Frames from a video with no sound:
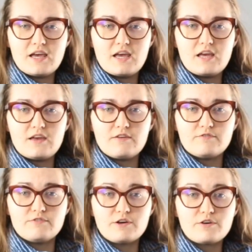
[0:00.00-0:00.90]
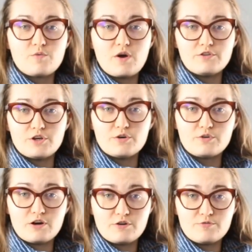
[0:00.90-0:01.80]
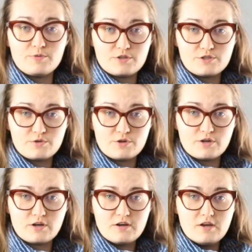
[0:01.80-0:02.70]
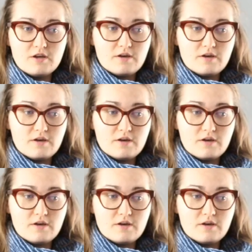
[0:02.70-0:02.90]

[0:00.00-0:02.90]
a very well-known autoimmune disorder,